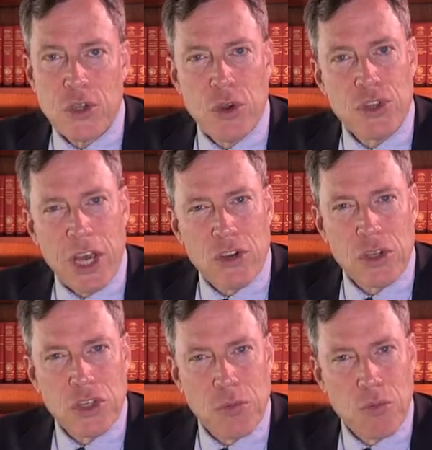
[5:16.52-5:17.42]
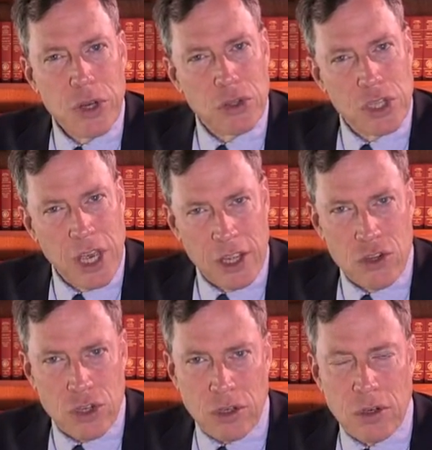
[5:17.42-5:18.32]
So there's actually some real
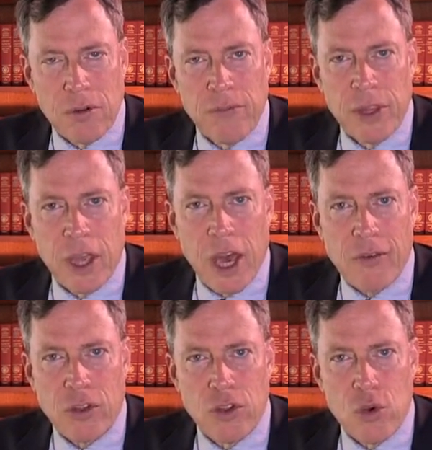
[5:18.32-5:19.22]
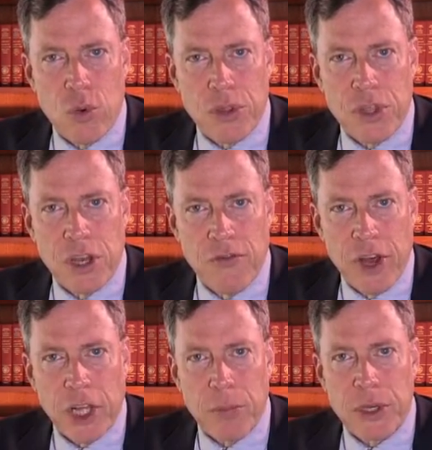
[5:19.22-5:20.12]
tension having to do with the
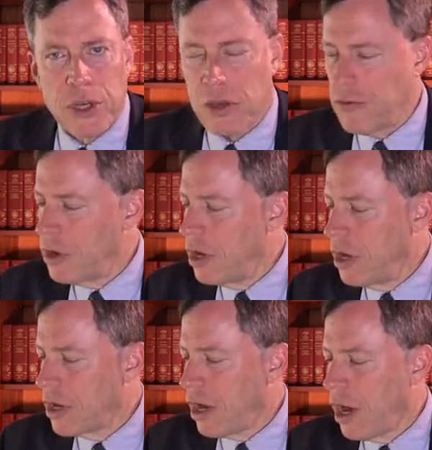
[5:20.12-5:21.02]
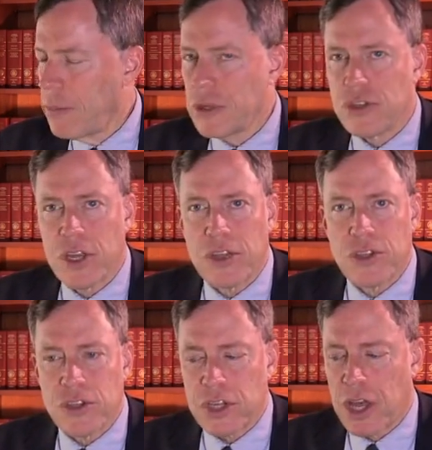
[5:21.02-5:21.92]
development of common
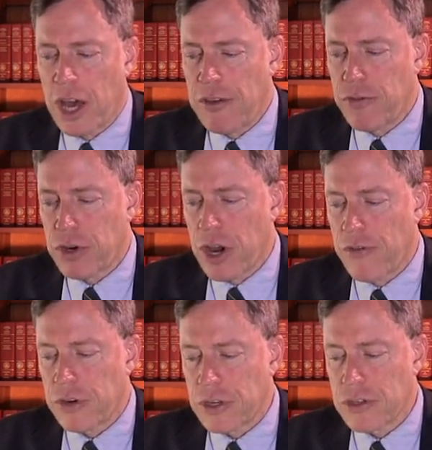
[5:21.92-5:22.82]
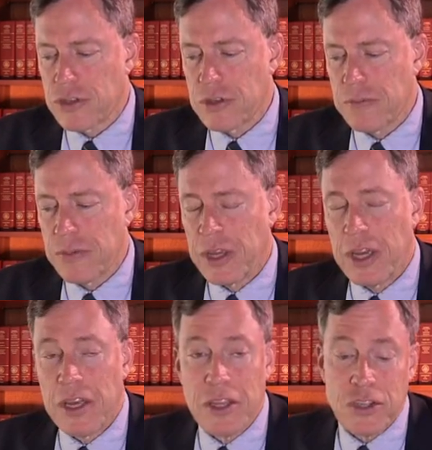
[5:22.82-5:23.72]
sense as a guide for governance.
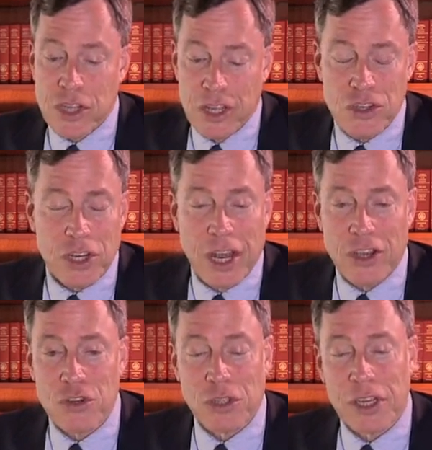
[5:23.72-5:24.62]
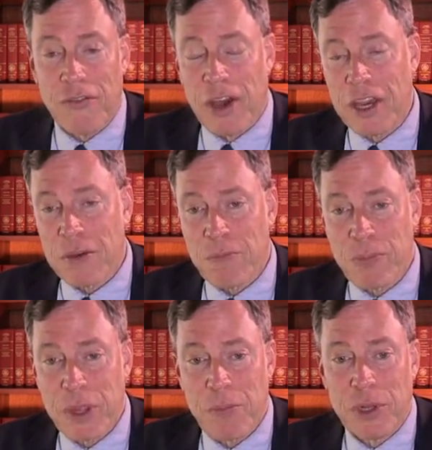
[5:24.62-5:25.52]
This tension, actually, if I
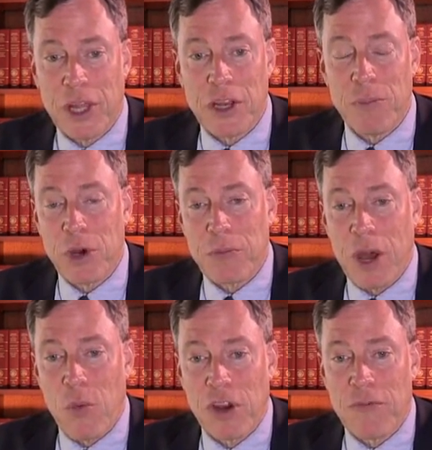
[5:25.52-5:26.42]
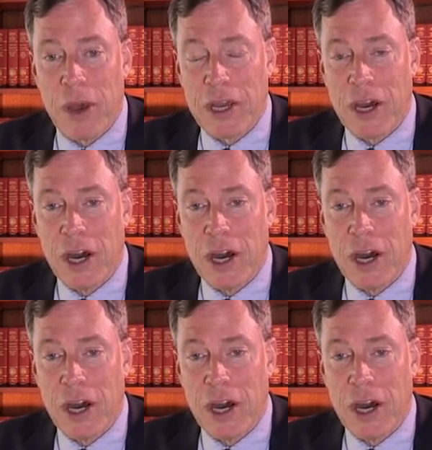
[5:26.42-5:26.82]
can plug a book by one of my